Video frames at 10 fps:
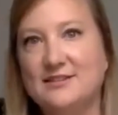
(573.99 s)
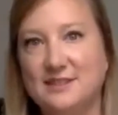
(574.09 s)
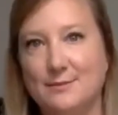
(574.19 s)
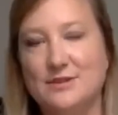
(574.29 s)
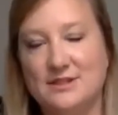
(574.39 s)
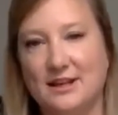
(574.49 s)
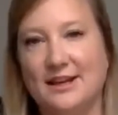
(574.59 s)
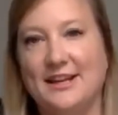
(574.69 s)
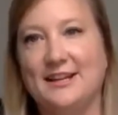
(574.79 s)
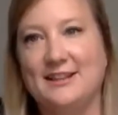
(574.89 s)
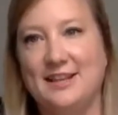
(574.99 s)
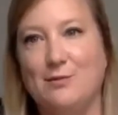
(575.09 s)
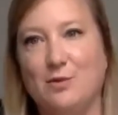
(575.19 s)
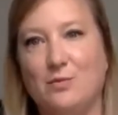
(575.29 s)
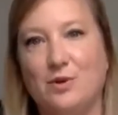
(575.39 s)
seems like they
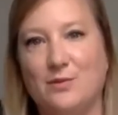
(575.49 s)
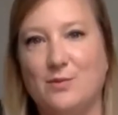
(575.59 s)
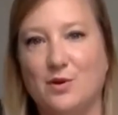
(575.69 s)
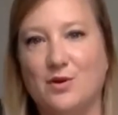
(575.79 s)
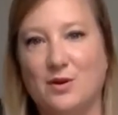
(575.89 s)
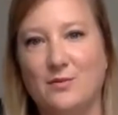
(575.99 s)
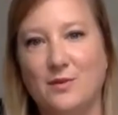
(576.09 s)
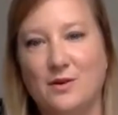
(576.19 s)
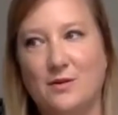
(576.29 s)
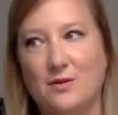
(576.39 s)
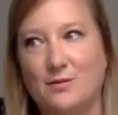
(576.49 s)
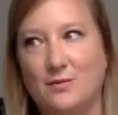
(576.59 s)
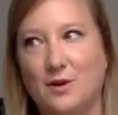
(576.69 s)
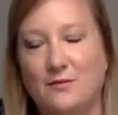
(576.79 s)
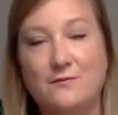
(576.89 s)
will put a more
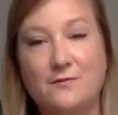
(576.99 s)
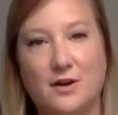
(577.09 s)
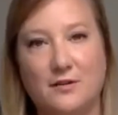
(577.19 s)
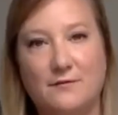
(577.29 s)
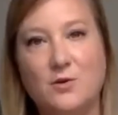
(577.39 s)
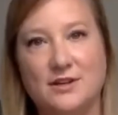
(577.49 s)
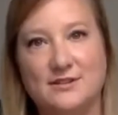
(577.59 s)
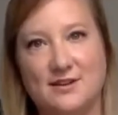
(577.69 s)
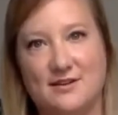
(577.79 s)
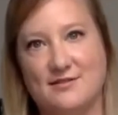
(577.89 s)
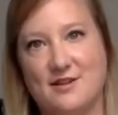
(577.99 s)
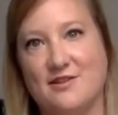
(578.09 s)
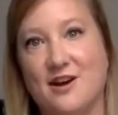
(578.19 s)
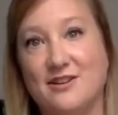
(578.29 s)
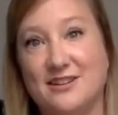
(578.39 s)
focus on
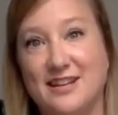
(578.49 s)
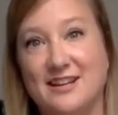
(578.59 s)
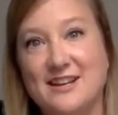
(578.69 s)
auditing.